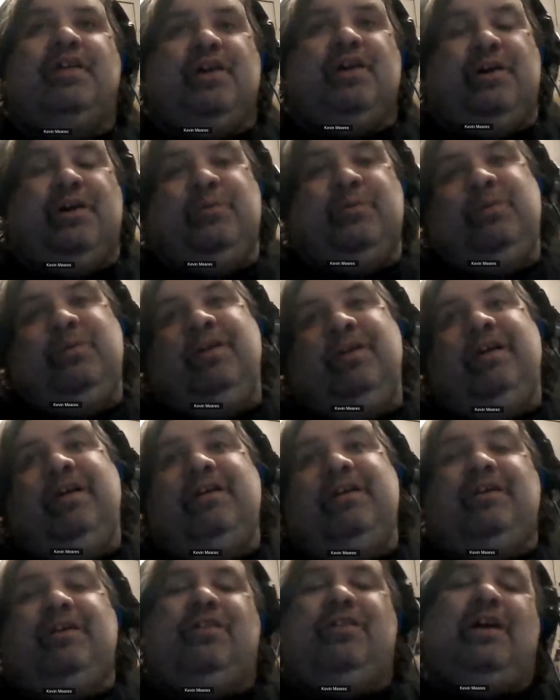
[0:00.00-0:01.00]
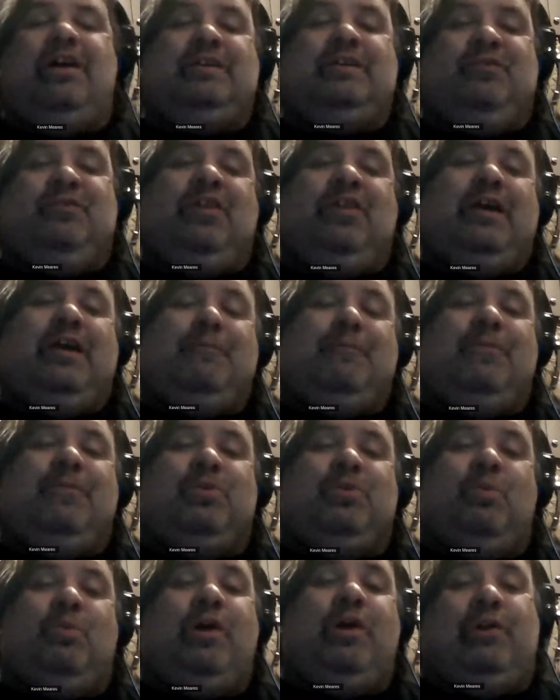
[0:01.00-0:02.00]
Although your lungs filling up
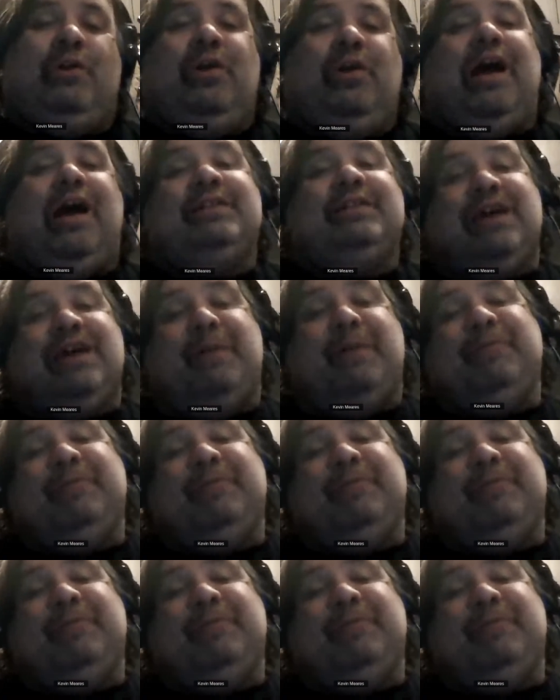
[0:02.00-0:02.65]
with water on